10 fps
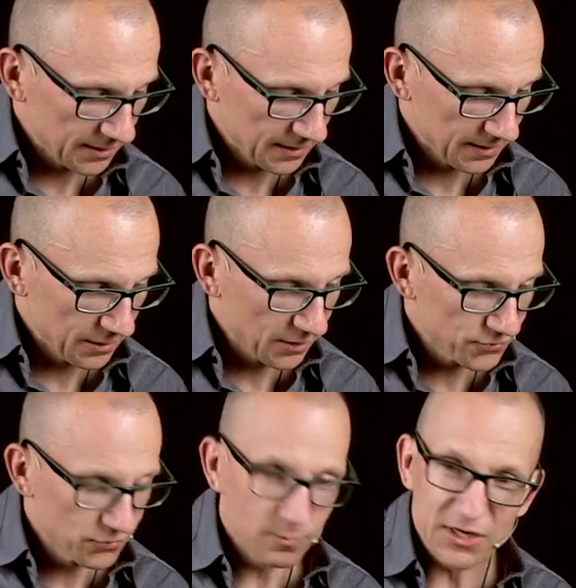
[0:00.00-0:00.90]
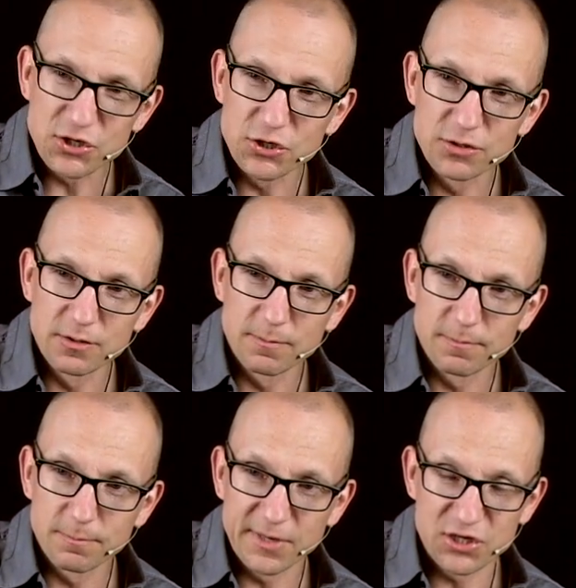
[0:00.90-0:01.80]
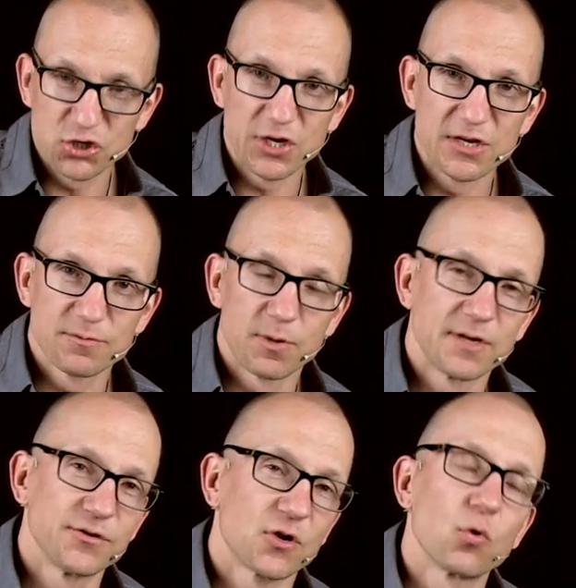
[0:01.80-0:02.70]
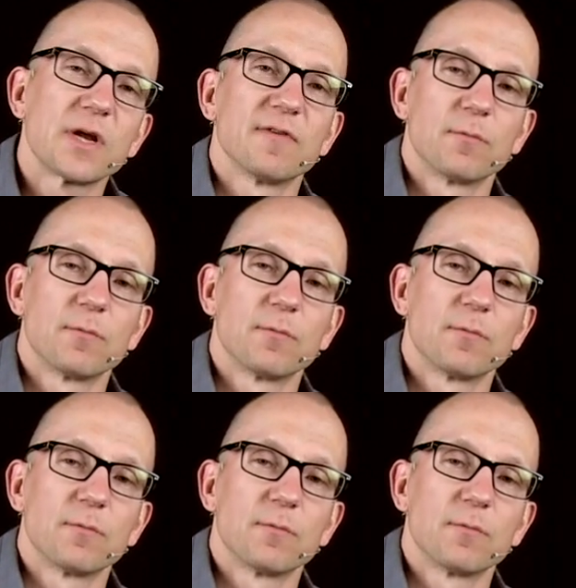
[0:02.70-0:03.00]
not so much pitch change, but it's a quick